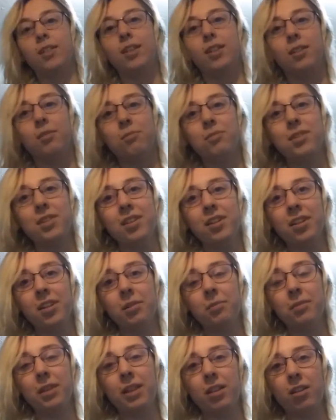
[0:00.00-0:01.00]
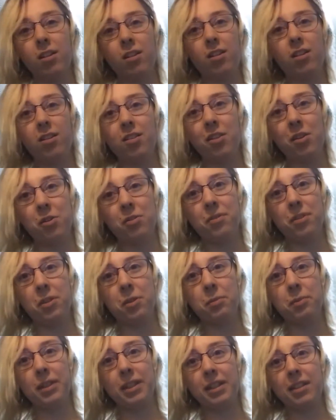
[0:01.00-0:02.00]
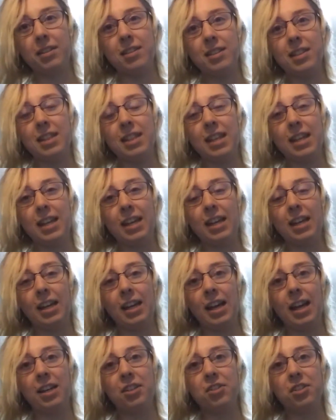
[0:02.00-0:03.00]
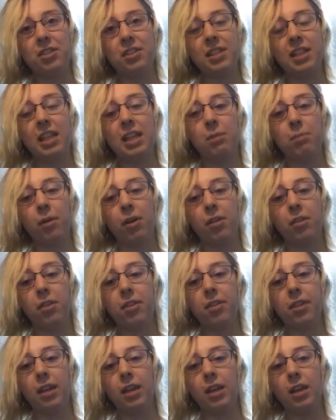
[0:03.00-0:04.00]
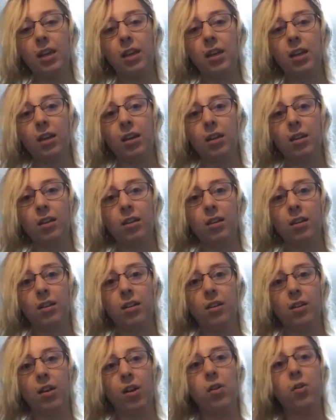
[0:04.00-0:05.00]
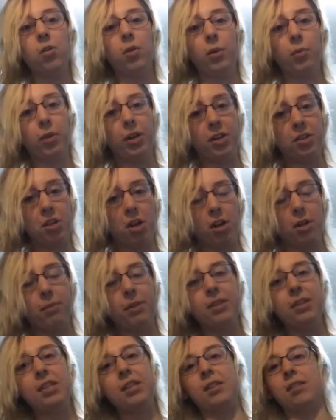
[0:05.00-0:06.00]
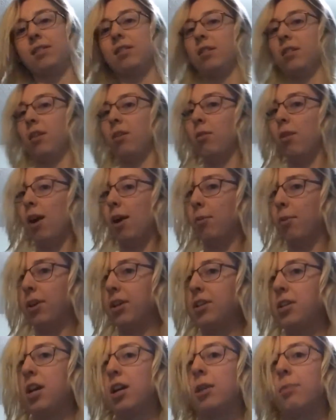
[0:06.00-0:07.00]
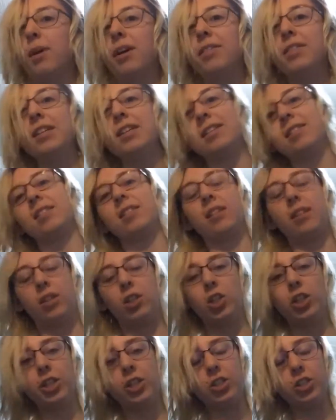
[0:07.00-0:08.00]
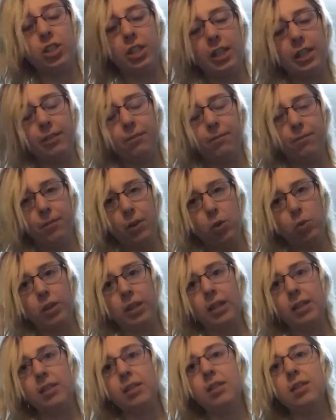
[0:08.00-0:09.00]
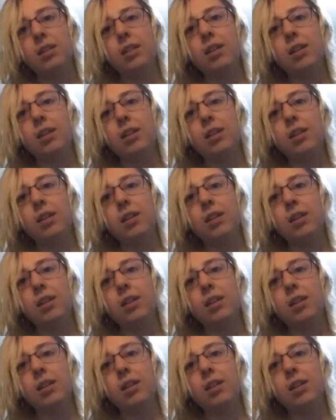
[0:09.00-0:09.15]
I'm sorry, I'm like all over the place today. I just keep on thinking, oh, I want to talk about this. Oh, I want to talk about this. Gotta stay focused.